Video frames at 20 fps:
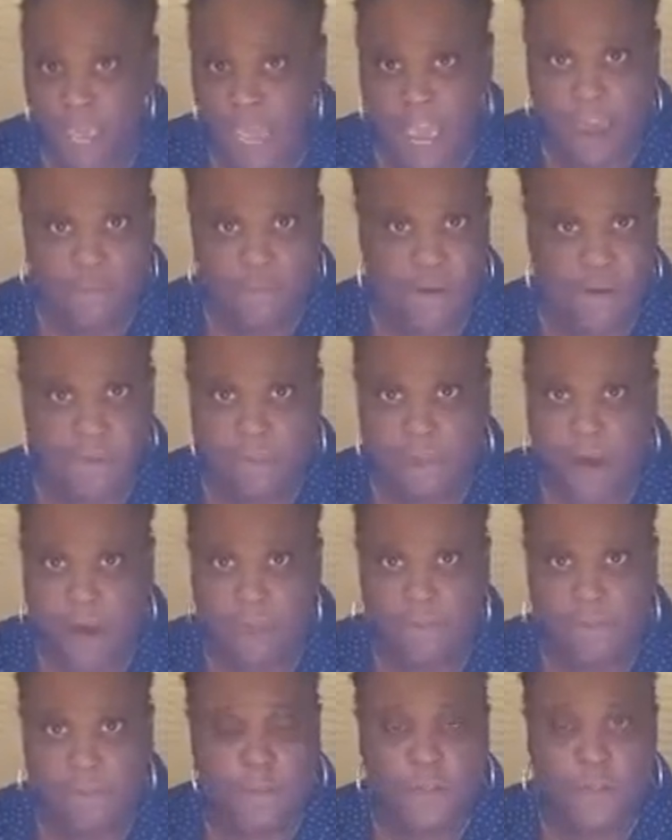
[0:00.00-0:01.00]
every
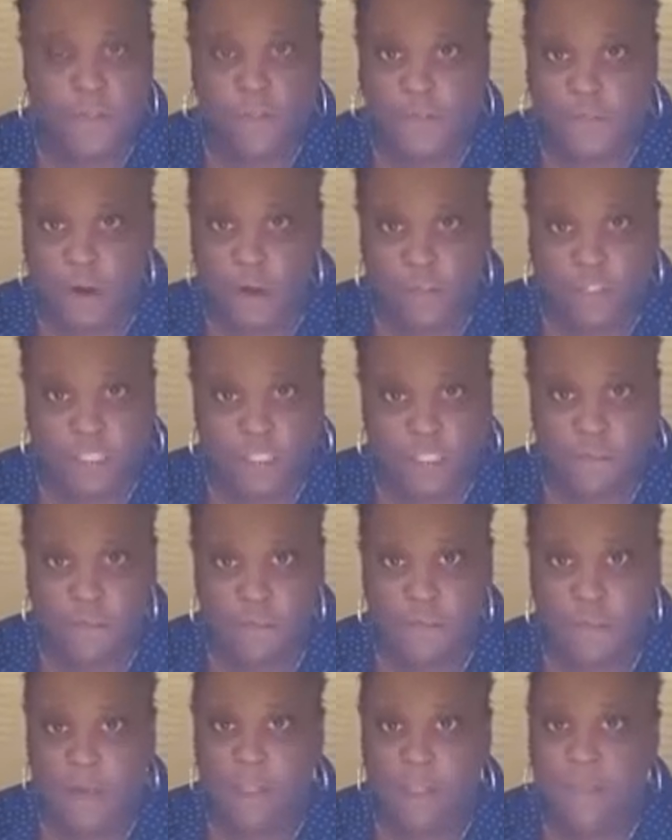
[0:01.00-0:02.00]
month, the first of the
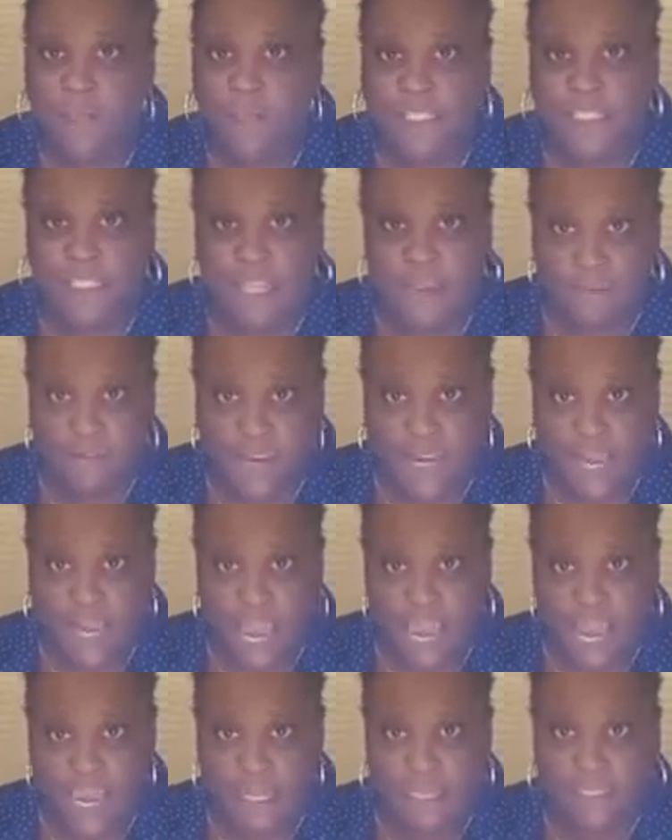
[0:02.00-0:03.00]
month, for 7
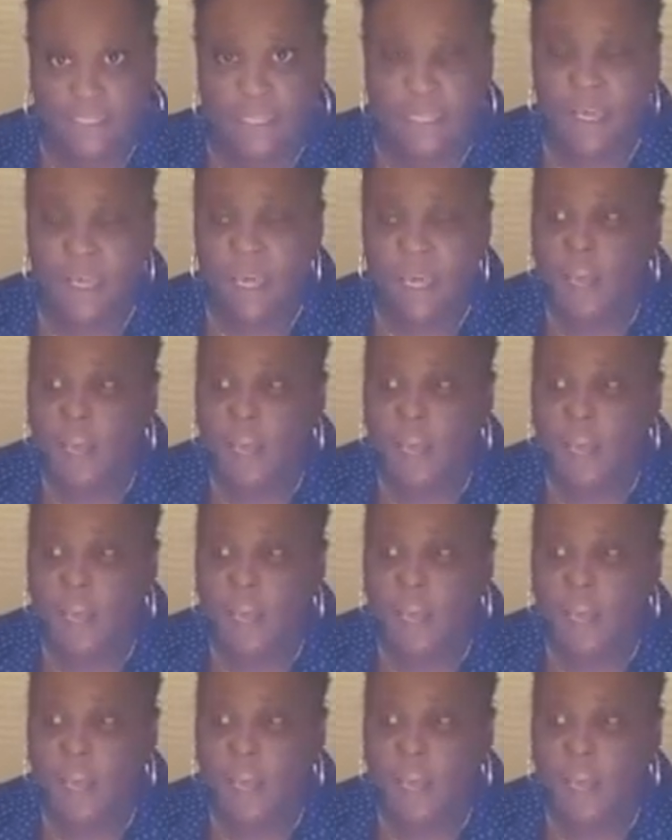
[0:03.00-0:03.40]
days.